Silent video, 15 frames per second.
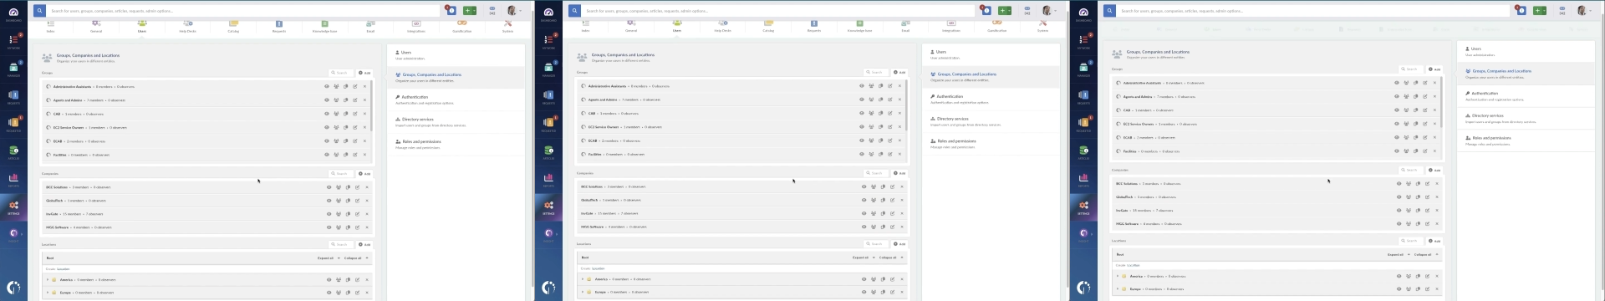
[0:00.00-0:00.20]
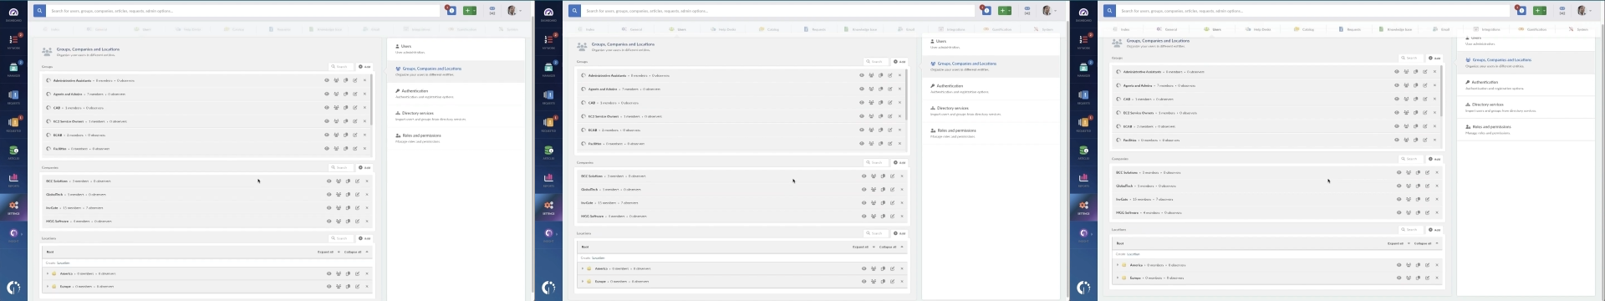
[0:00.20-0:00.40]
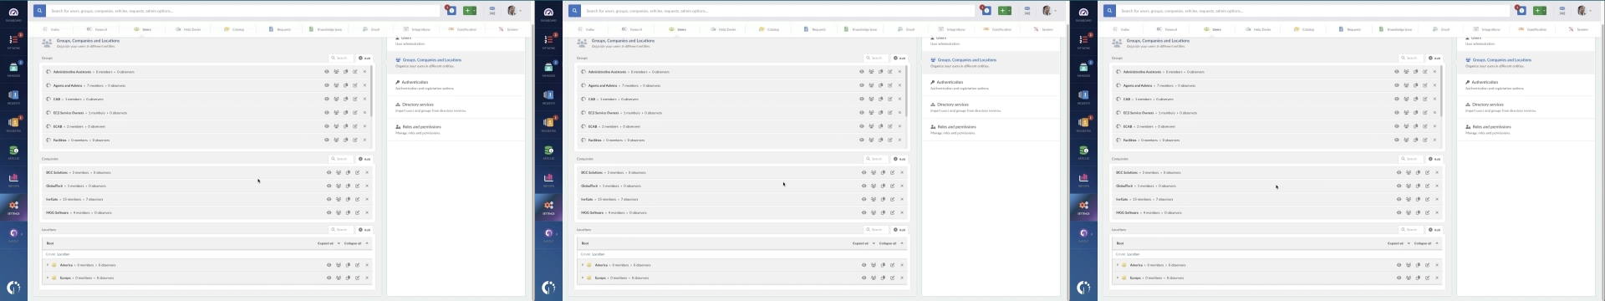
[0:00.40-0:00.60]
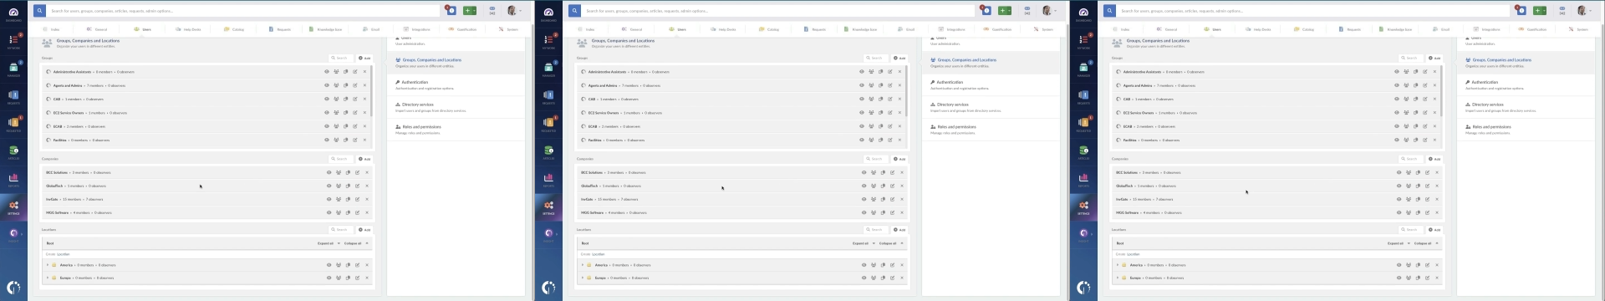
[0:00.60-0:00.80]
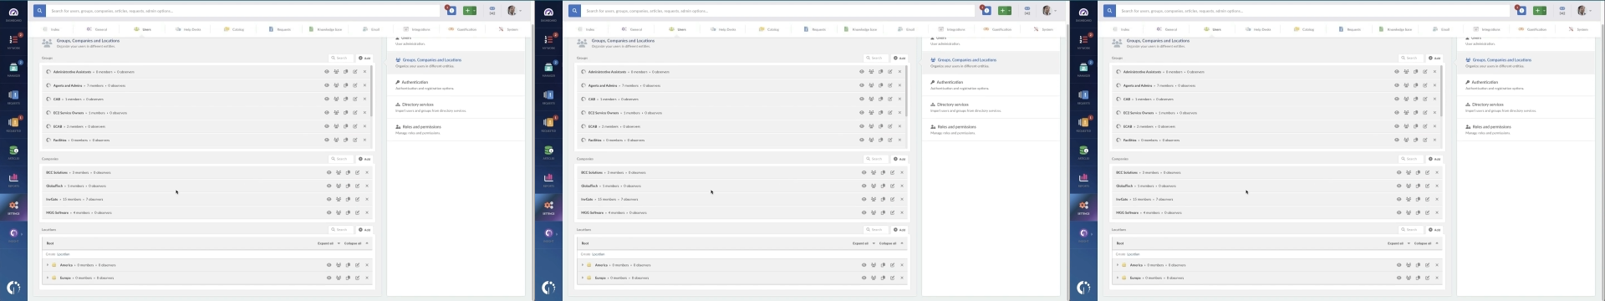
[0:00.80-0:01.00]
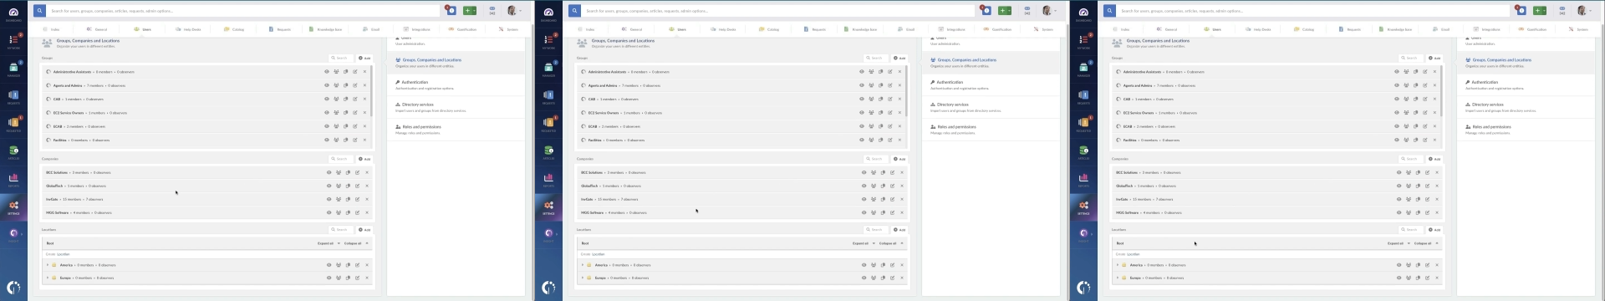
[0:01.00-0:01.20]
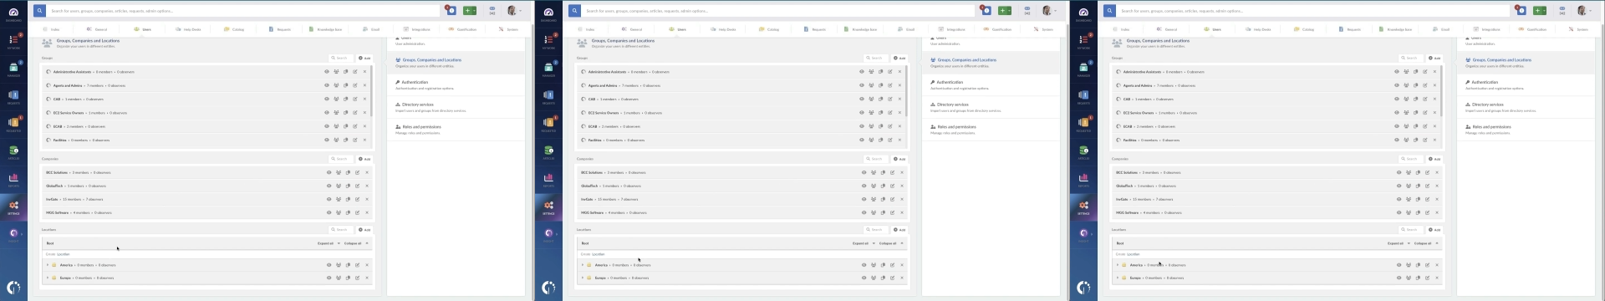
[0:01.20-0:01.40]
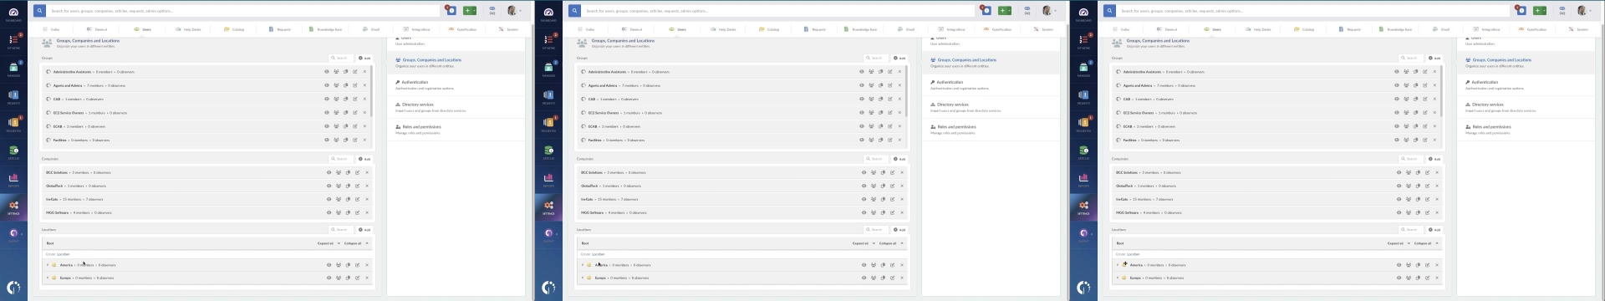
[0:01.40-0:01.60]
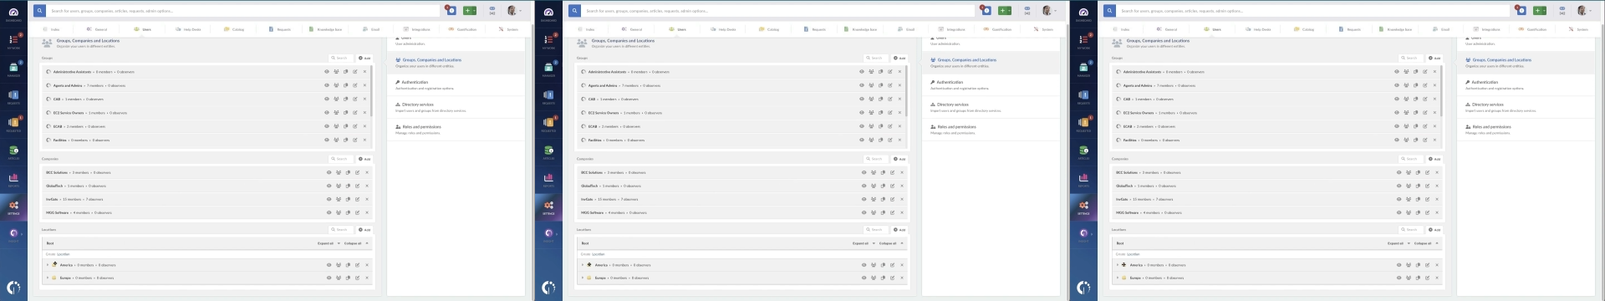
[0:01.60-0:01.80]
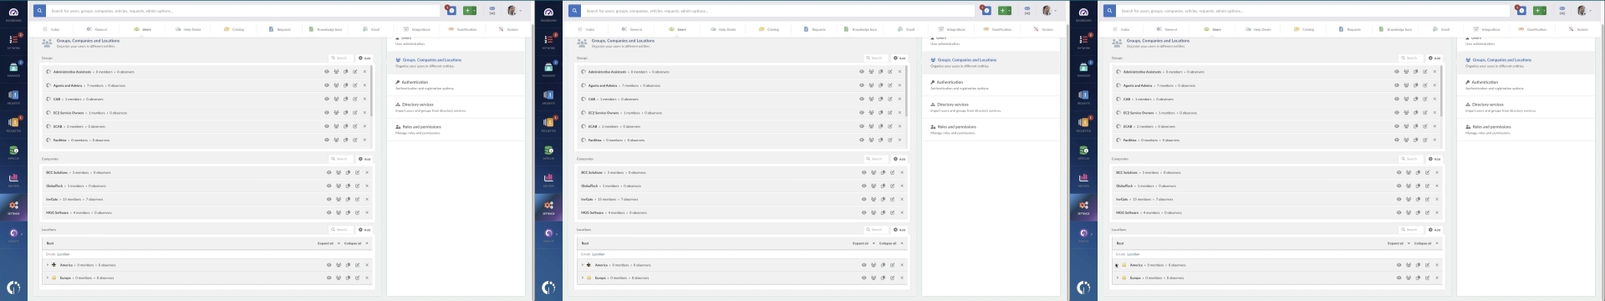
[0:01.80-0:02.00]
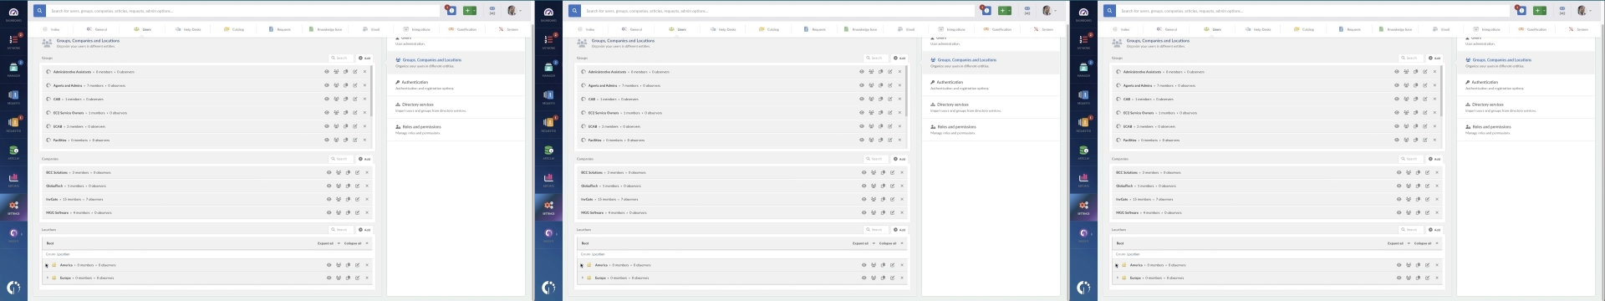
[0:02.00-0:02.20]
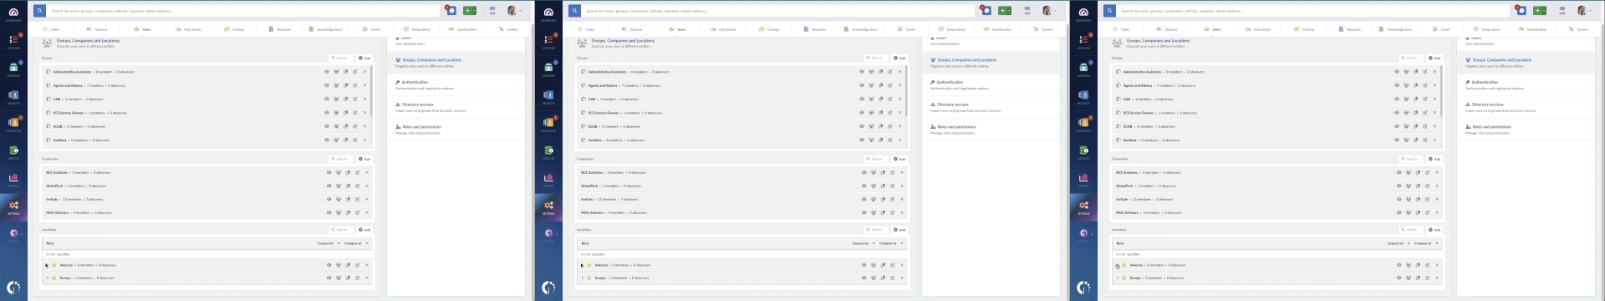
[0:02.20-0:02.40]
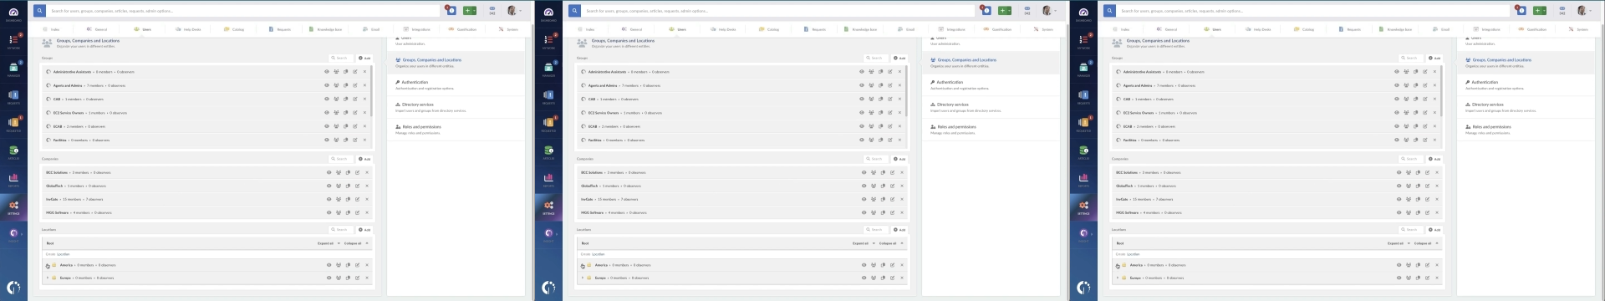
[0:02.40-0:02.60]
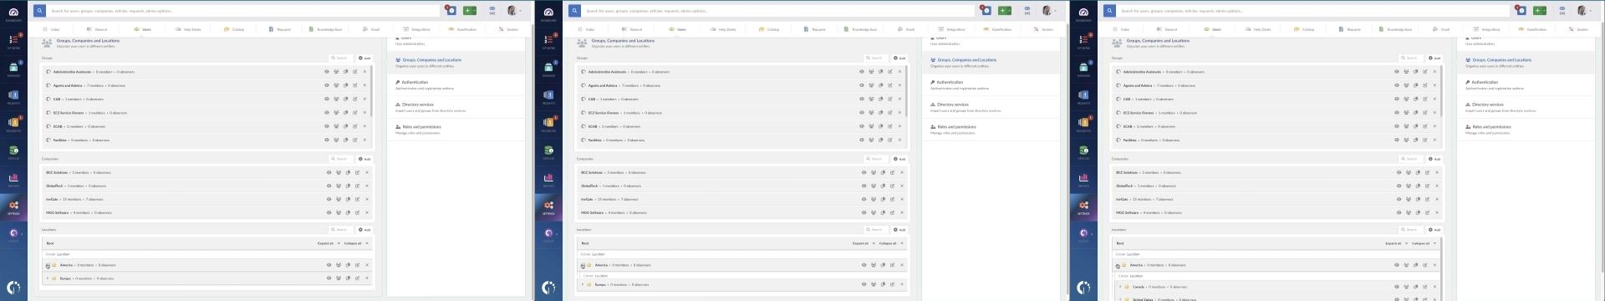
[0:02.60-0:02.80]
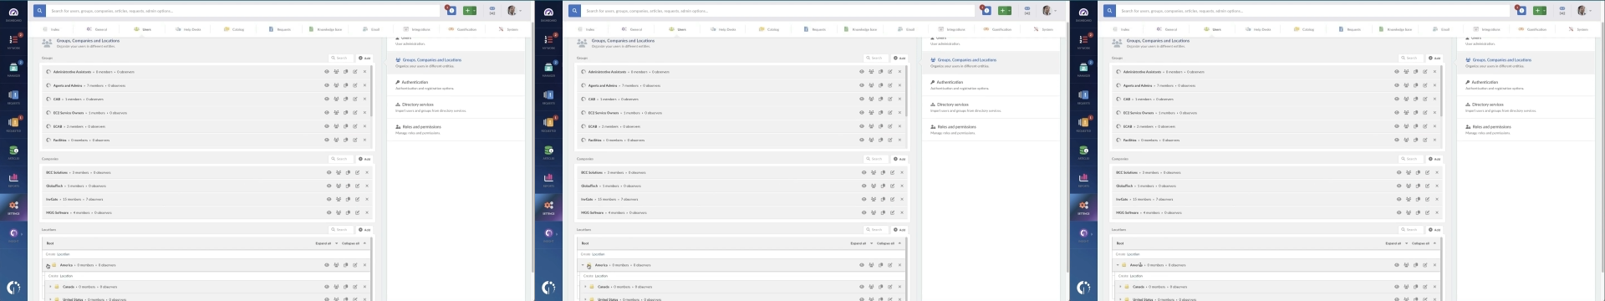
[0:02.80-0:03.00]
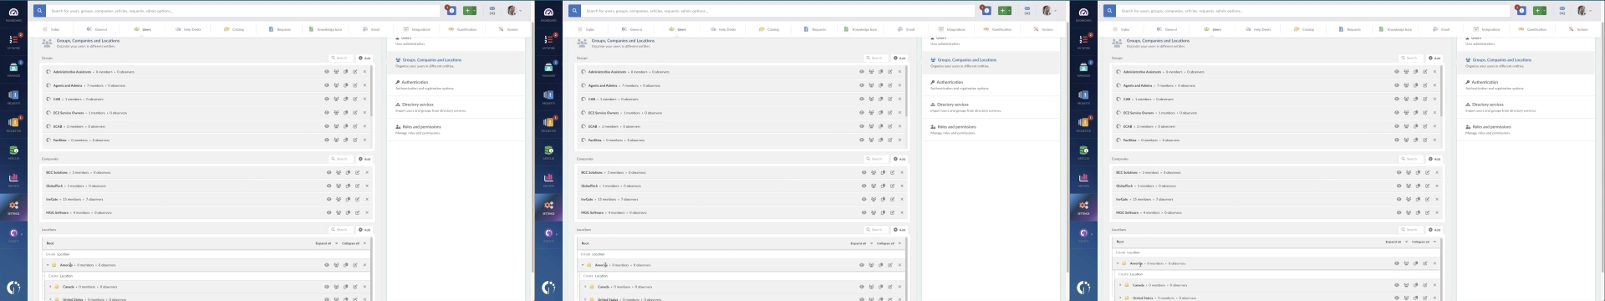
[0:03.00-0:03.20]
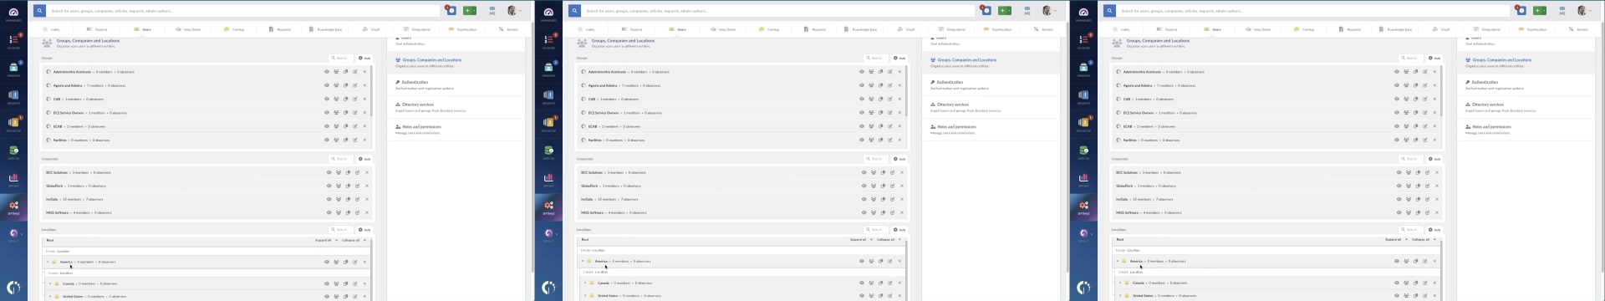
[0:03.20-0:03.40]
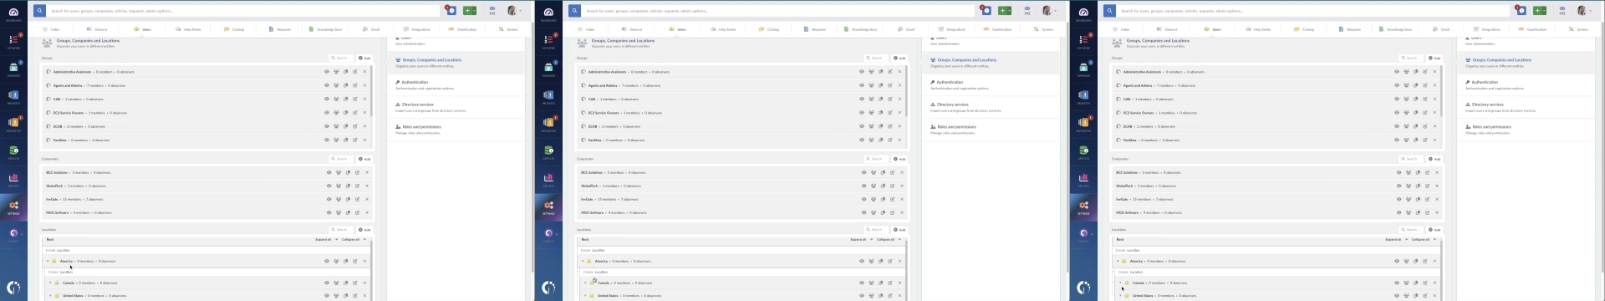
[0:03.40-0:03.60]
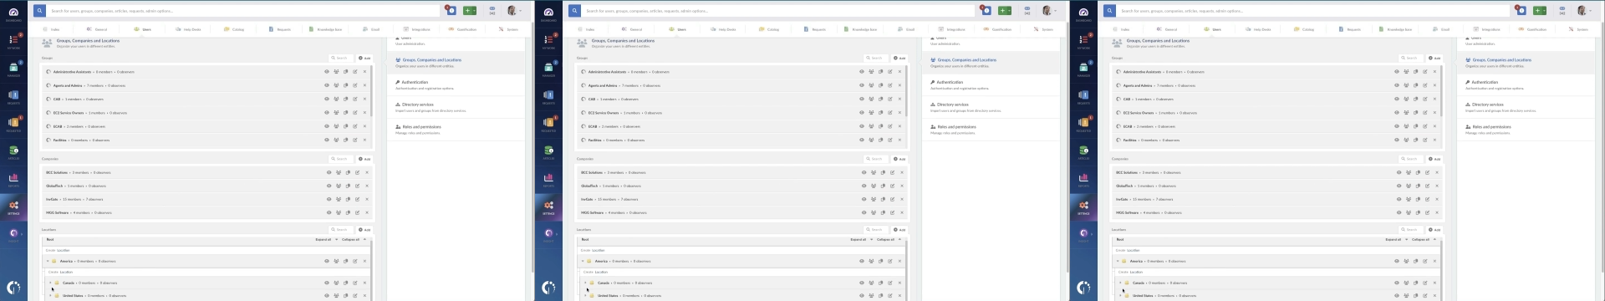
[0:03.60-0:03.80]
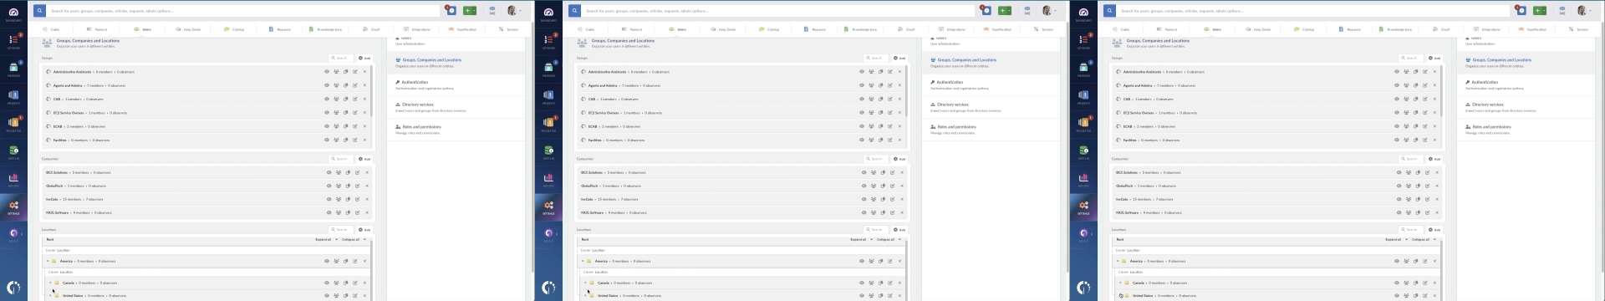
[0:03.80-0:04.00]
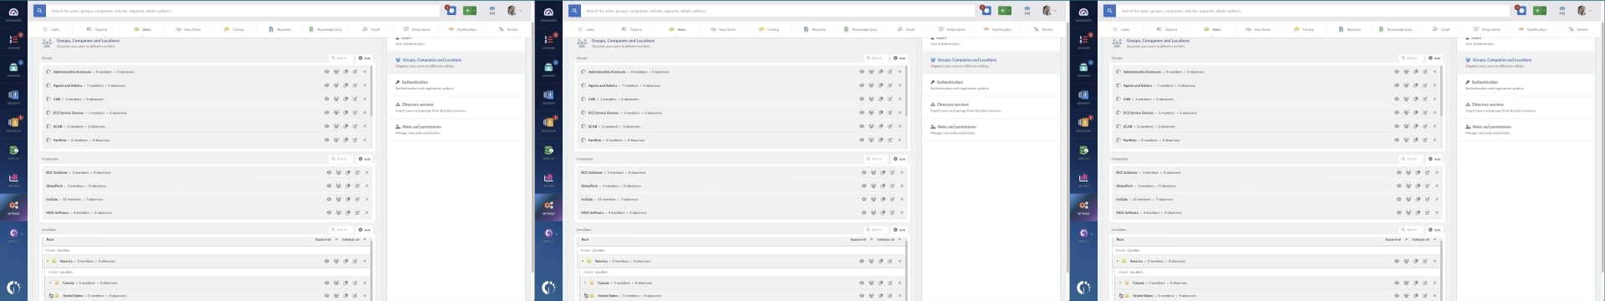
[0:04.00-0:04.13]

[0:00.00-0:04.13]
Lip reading: [unreadable: no face in view]